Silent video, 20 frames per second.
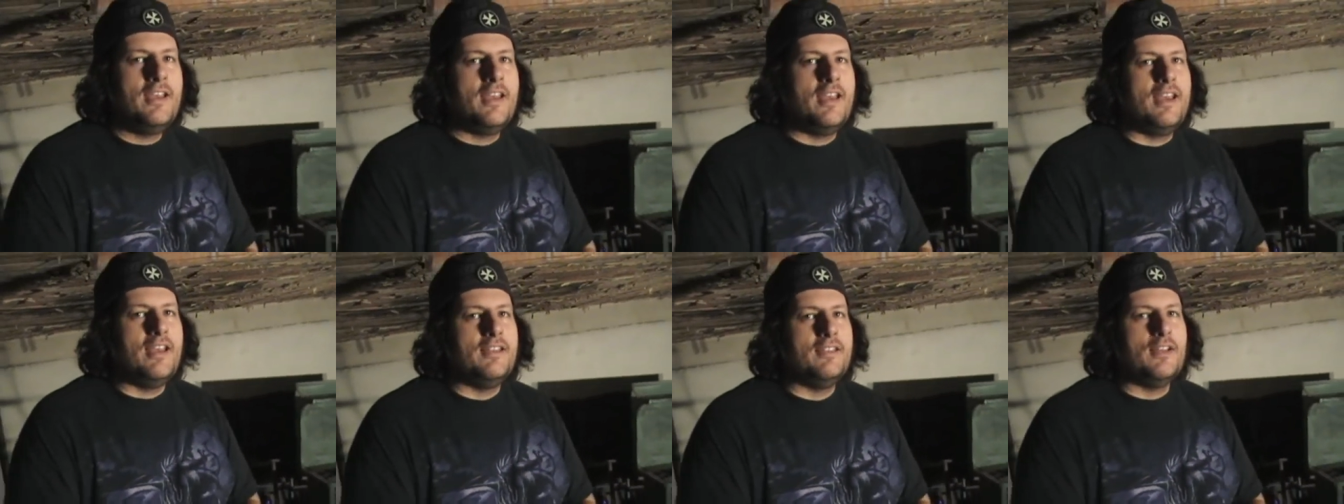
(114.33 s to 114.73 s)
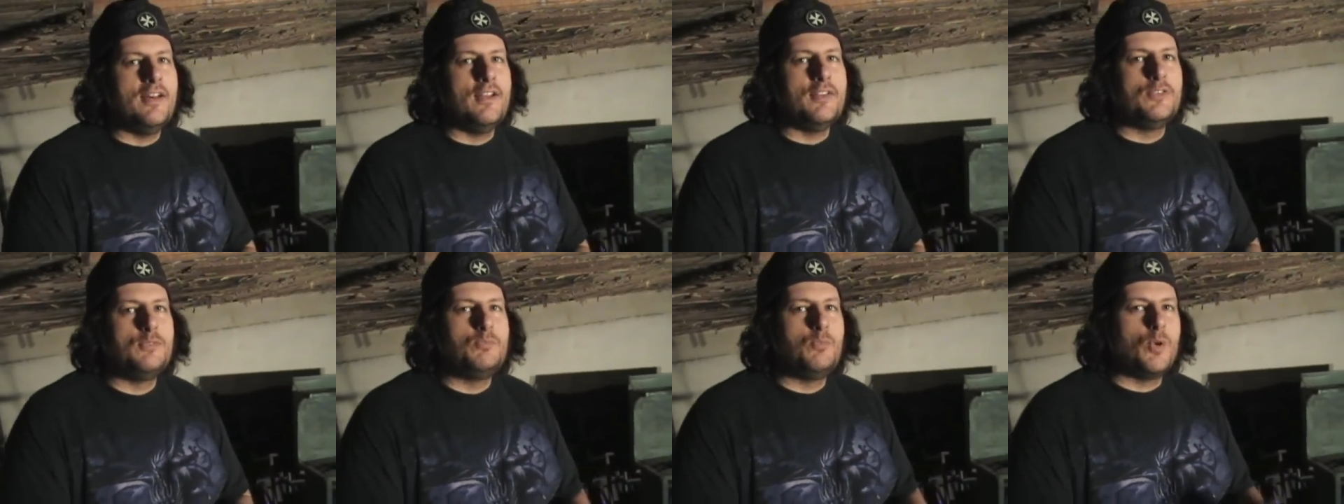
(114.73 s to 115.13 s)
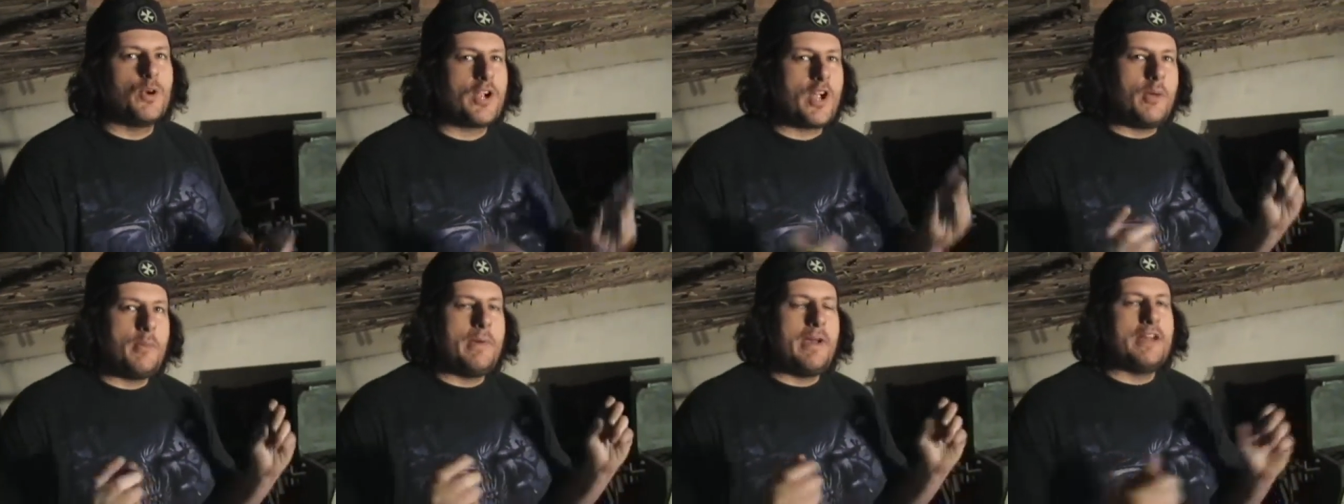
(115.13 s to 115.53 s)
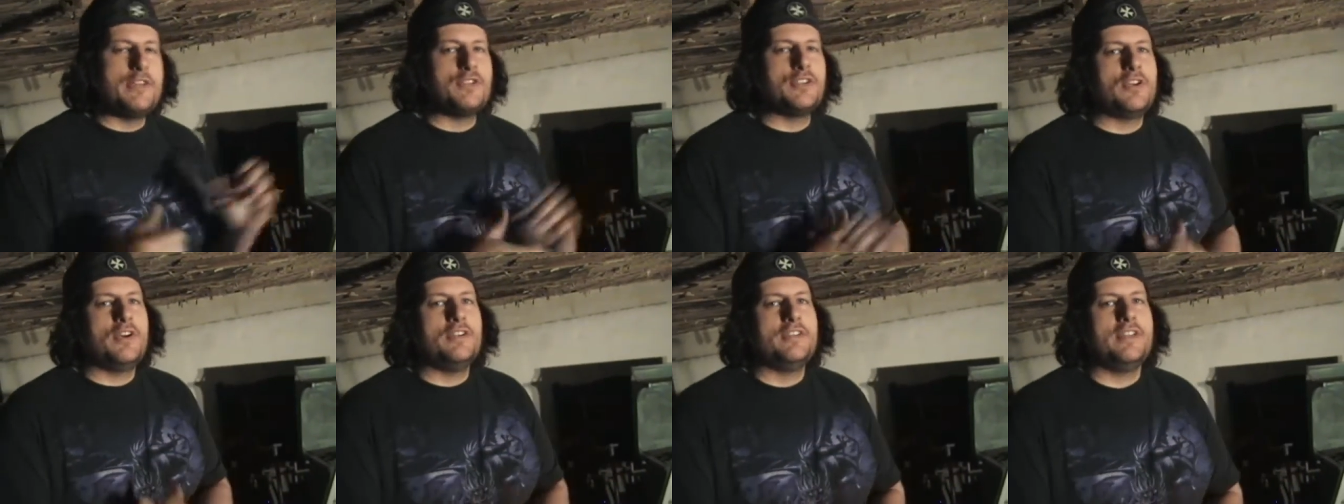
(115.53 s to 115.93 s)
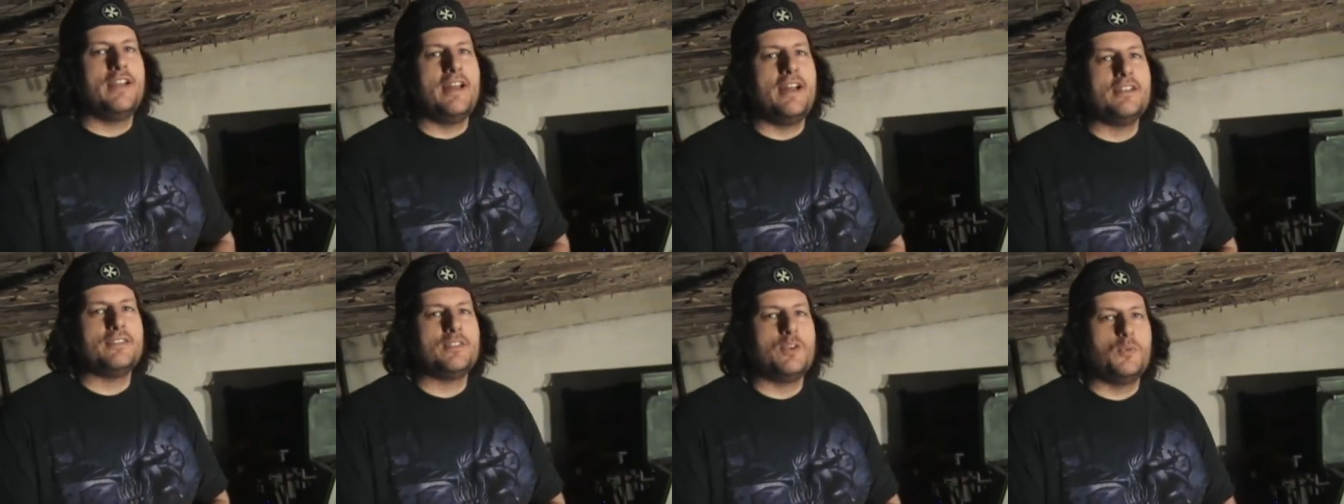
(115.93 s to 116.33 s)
and uh, work our magic on that.